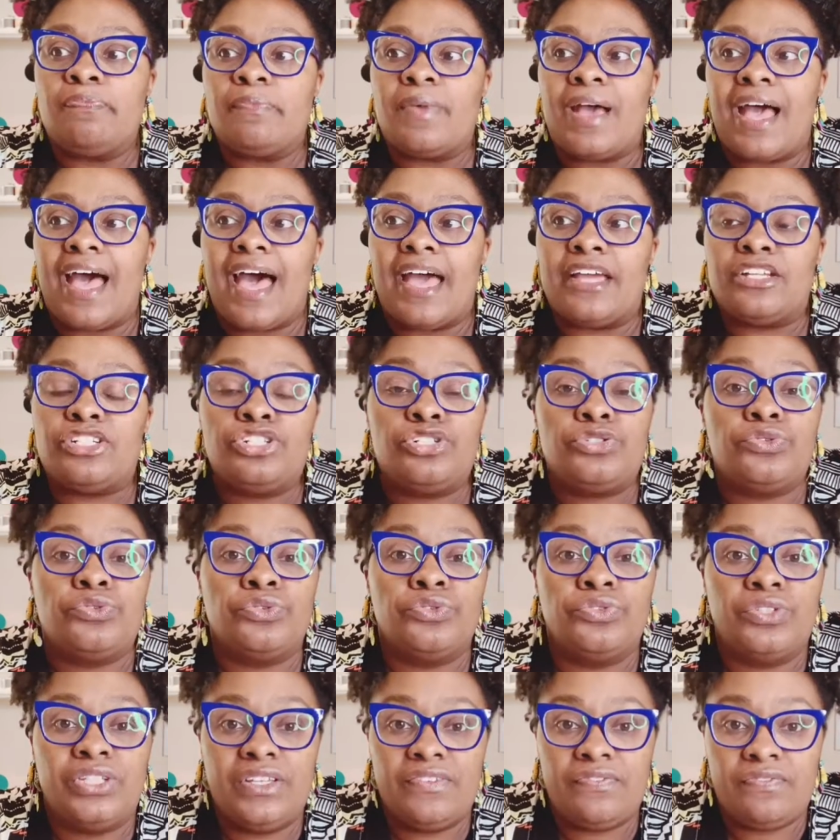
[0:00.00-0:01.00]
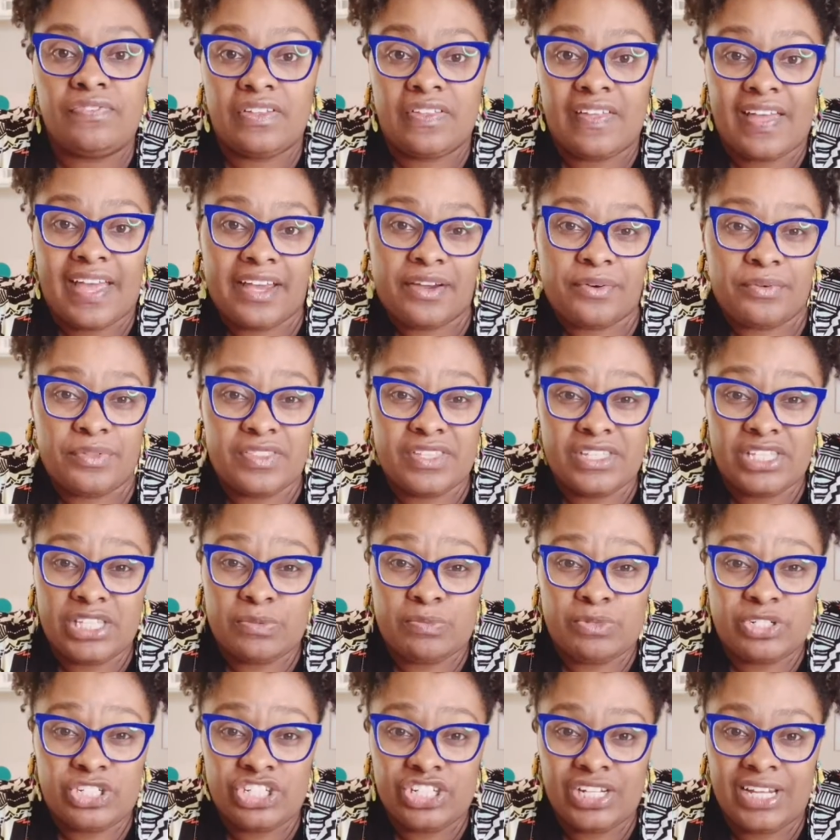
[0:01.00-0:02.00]
I truly feel like with this
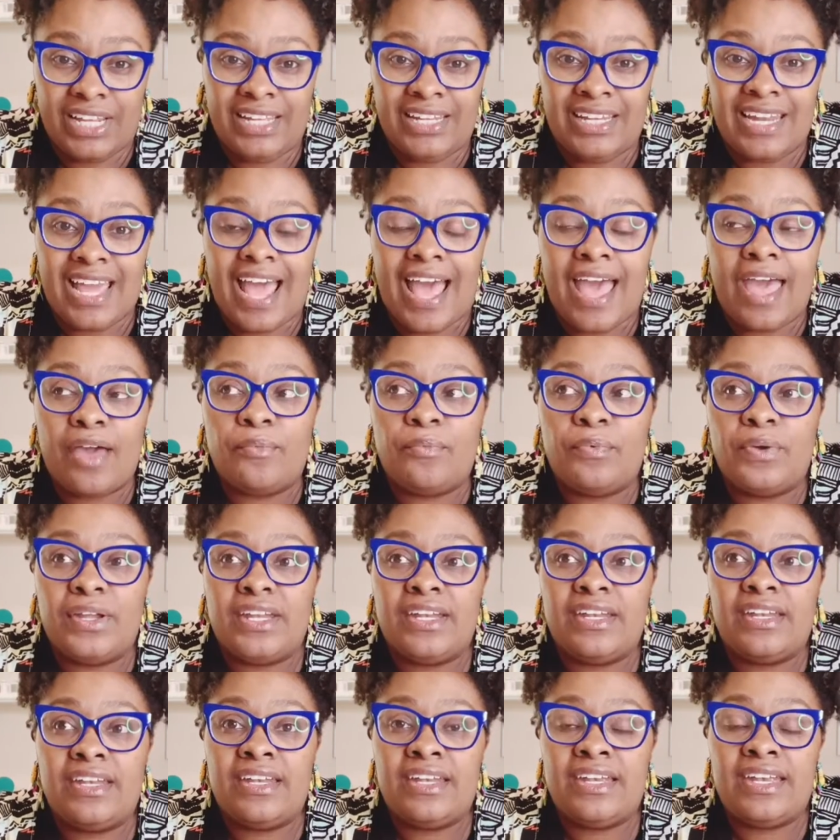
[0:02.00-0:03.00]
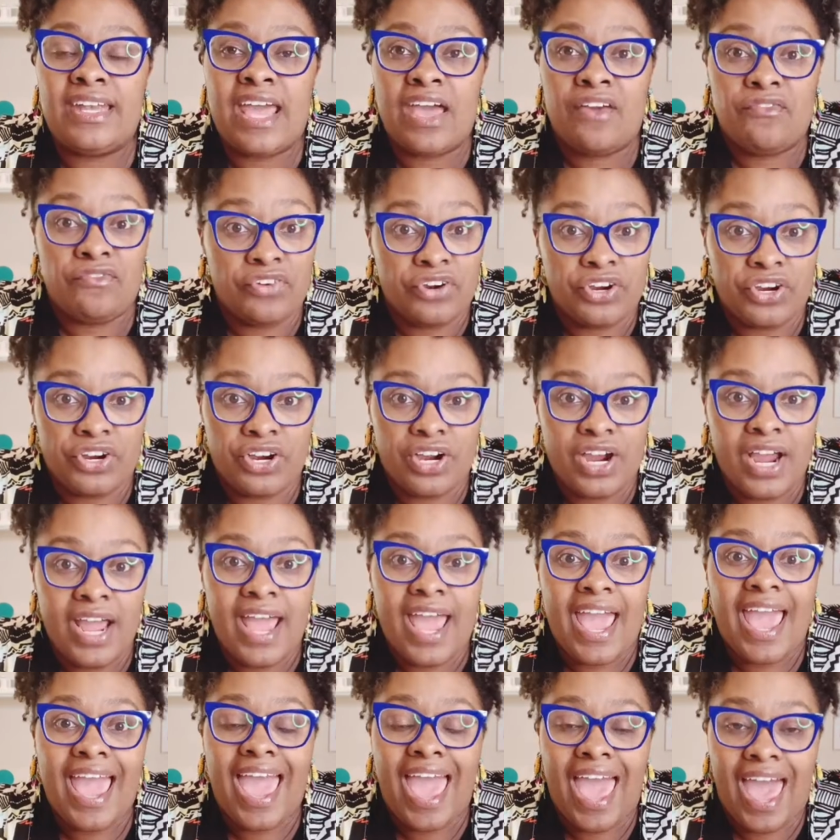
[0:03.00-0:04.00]
machine, I would never
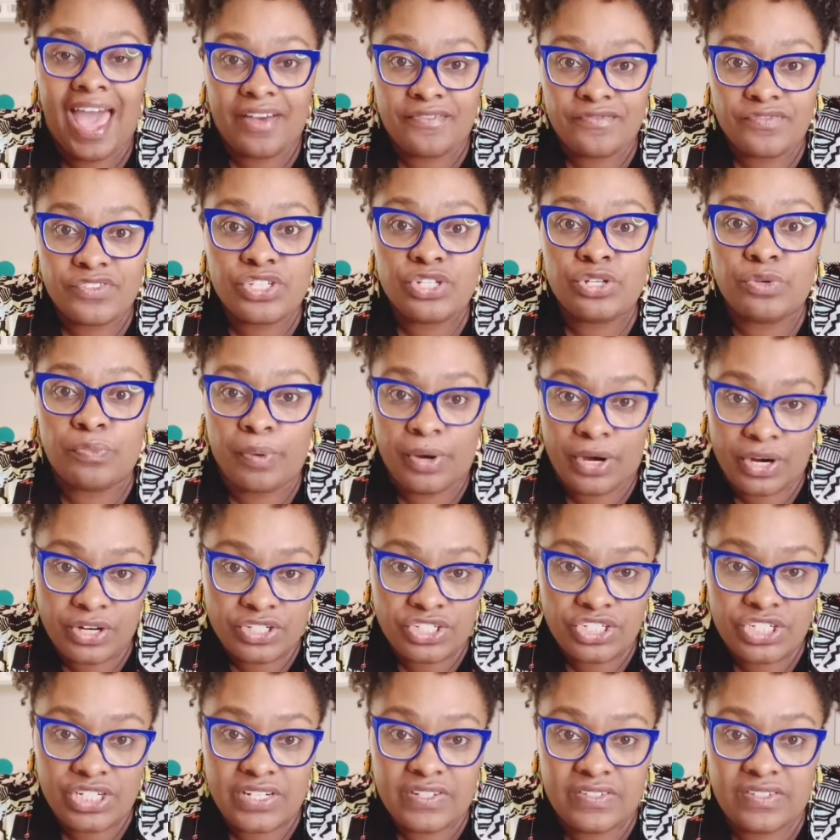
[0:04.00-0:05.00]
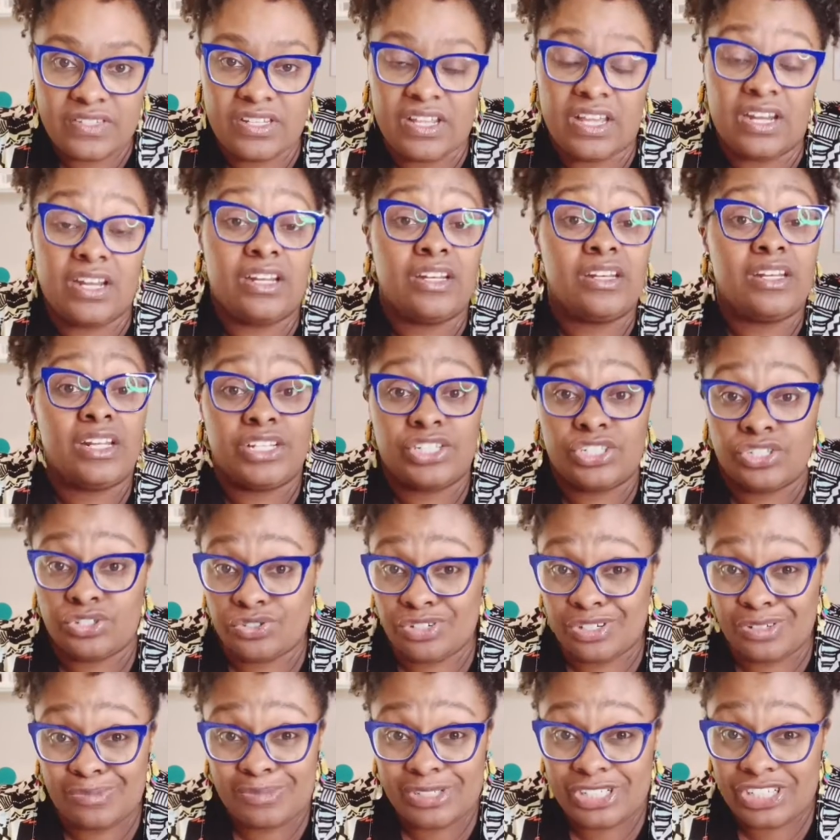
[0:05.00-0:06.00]
have to purchase an
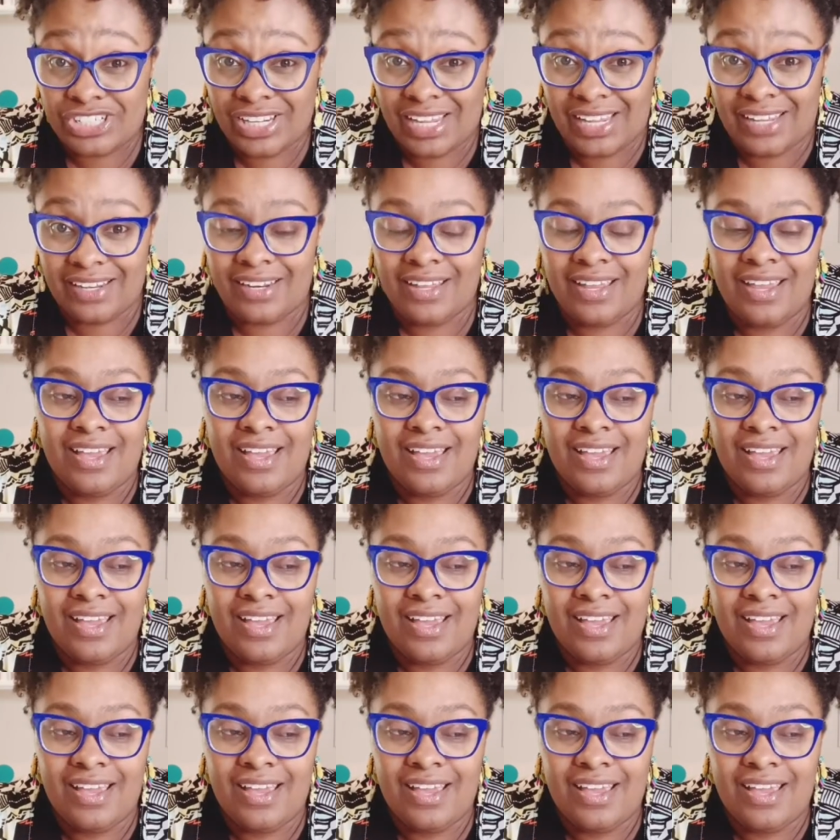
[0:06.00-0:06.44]
industrial machine.